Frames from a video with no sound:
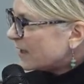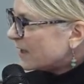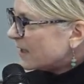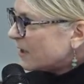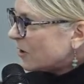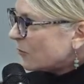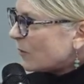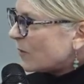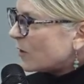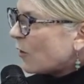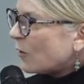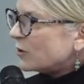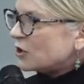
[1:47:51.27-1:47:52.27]
what we
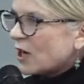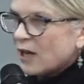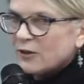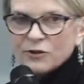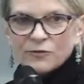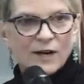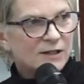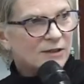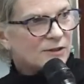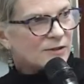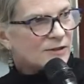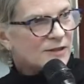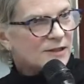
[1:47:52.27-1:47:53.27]
call child
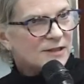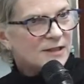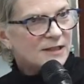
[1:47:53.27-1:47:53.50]
directors.